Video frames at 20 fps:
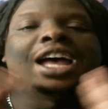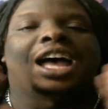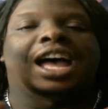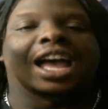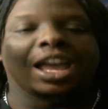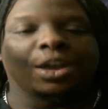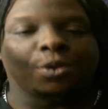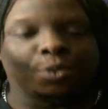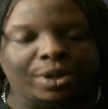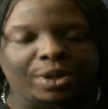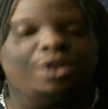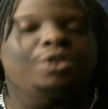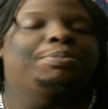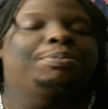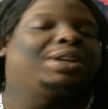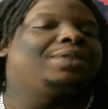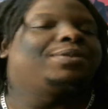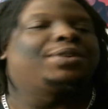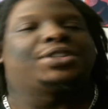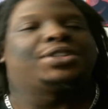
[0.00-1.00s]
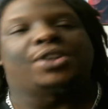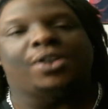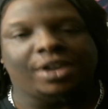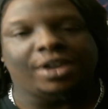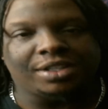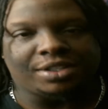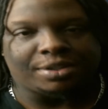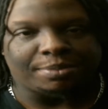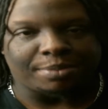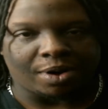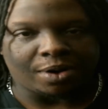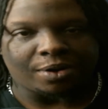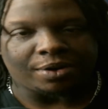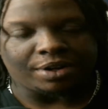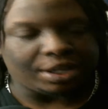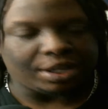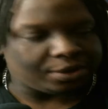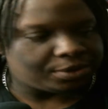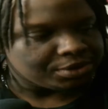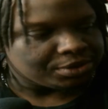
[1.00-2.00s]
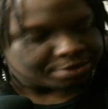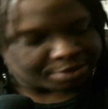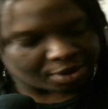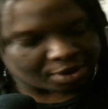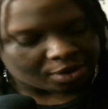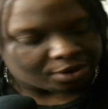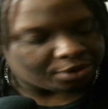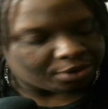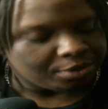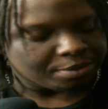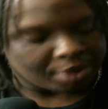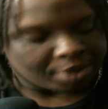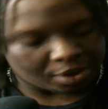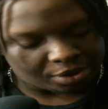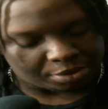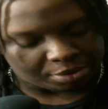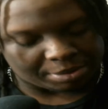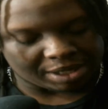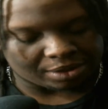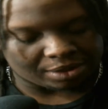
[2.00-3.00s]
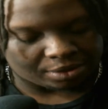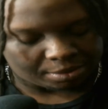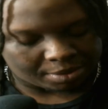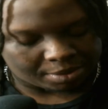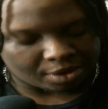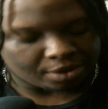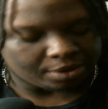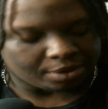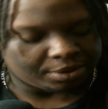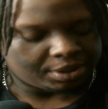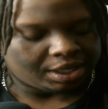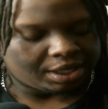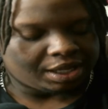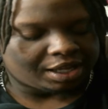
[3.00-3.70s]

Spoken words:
I will be returning to Mario tomorrow. Mario Maker tomorrow.